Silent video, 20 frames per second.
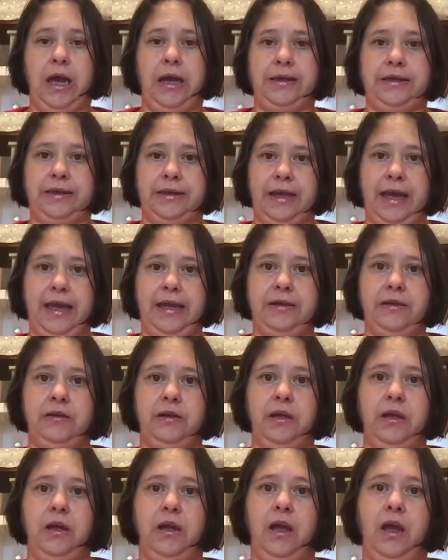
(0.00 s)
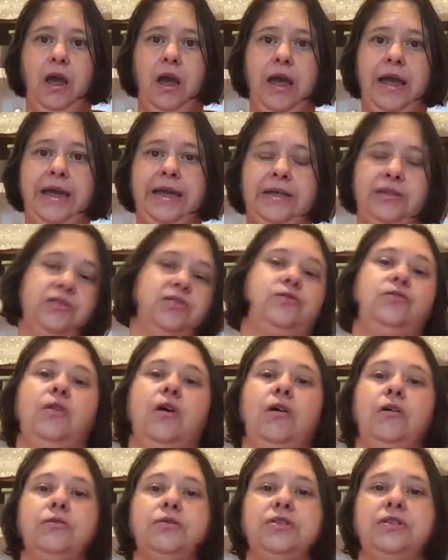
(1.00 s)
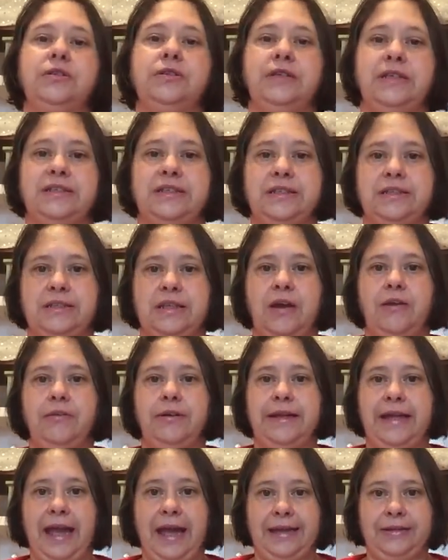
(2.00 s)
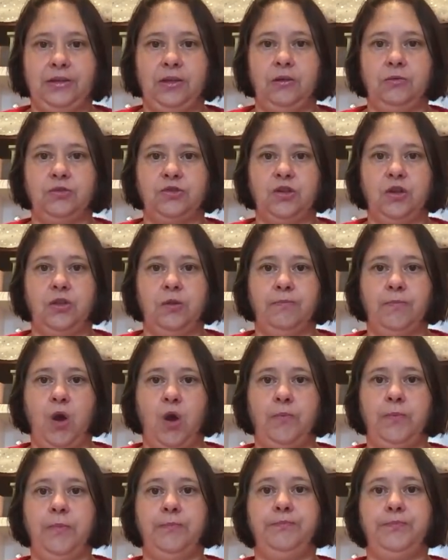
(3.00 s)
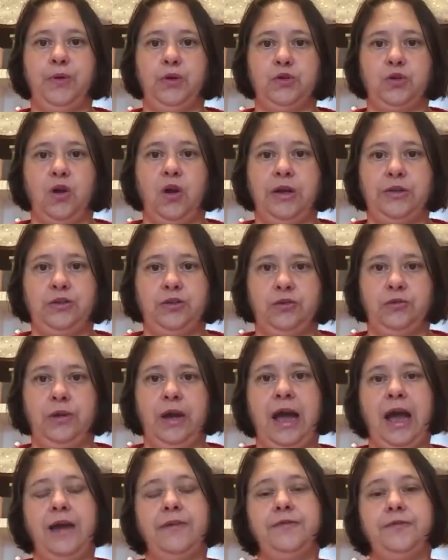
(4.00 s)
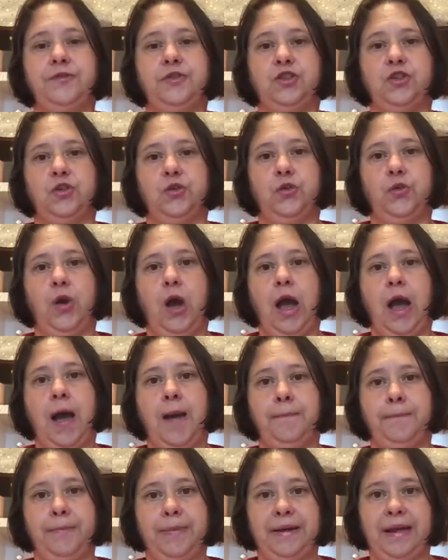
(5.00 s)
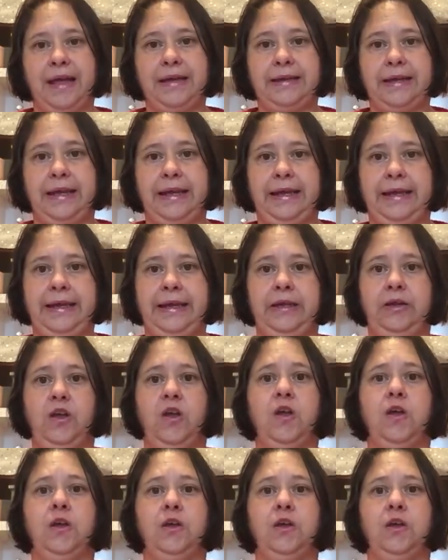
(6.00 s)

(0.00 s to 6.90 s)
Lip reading: Again, it's not necessarily adults at the moment, but I do have to plan it in